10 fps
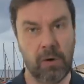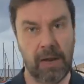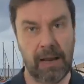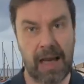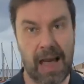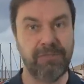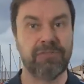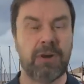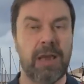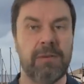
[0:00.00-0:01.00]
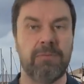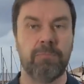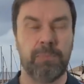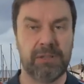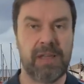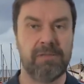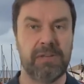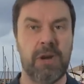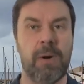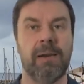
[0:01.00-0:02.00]
after I put that
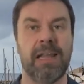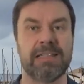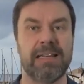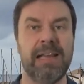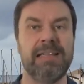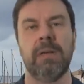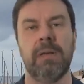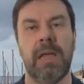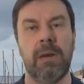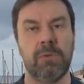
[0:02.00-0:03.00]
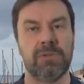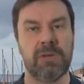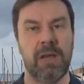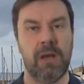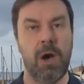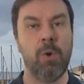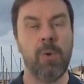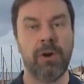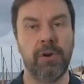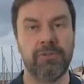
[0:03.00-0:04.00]
video out last night, it was
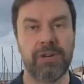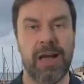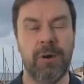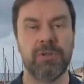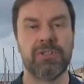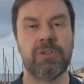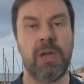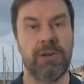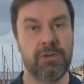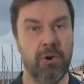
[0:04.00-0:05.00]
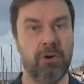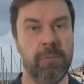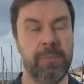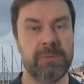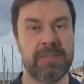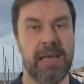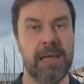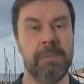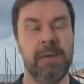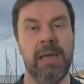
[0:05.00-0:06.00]
0100 hours in Europe
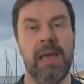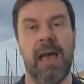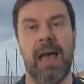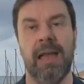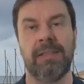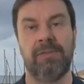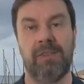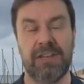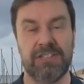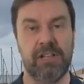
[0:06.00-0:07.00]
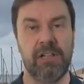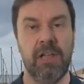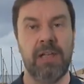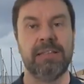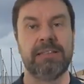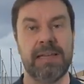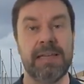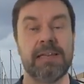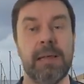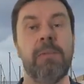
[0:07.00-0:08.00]
time, and the vessel
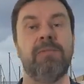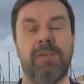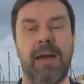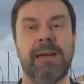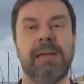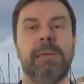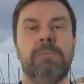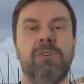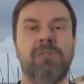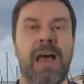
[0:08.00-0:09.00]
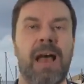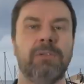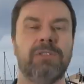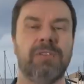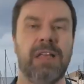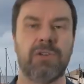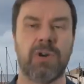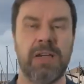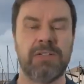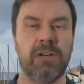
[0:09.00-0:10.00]
did finally move out of that
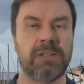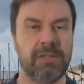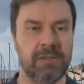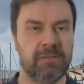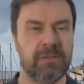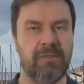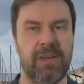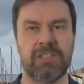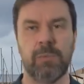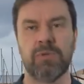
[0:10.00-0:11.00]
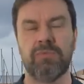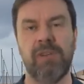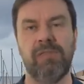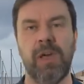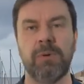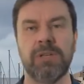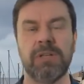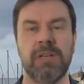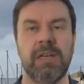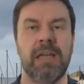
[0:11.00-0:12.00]
dry dock. The vessel was
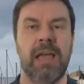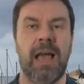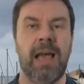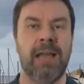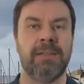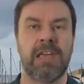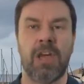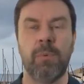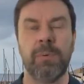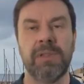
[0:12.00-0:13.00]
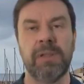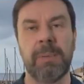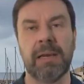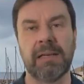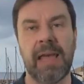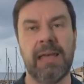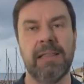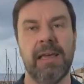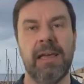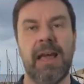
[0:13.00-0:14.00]
refloated. And they opened the big gate
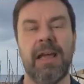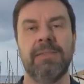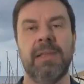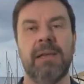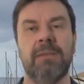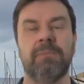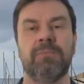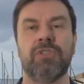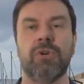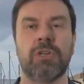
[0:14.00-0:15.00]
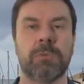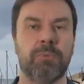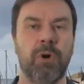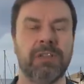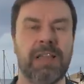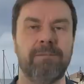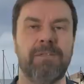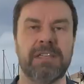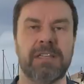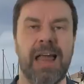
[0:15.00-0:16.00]
there and the tugs brought that
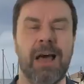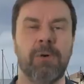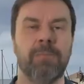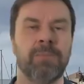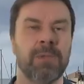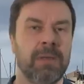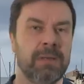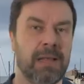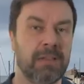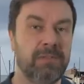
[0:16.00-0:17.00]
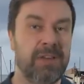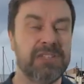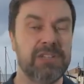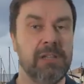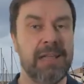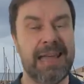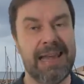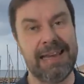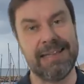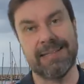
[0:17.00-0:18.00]
vessel out. Now the vessel
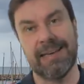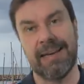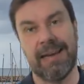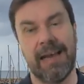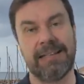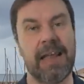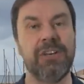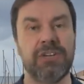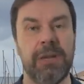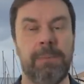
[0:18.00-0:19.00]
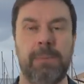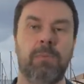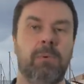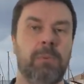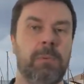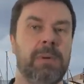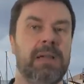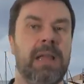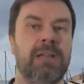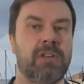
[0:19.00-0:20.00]
is a dead ship.
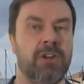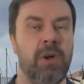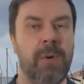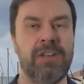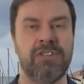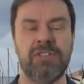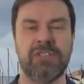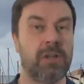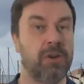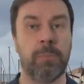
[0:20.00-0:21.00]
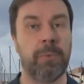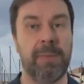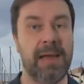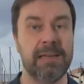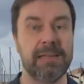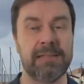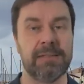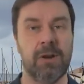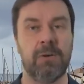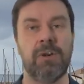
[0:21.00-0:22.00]
It's got no engines, it's got no propellers,
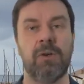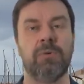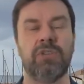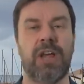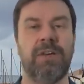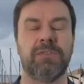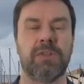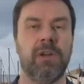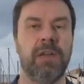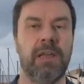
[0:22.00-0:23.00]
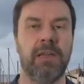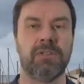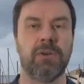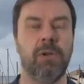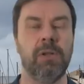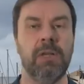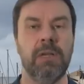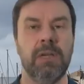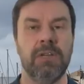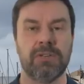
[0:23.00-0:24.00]
no shafts on it at all.
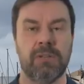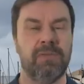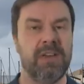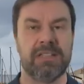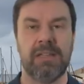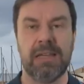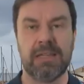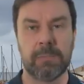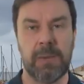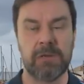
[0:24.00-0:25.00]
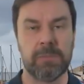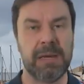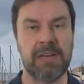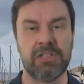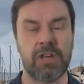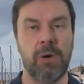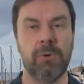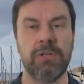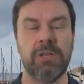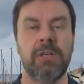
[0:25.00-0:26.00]
So the vessel is being towed,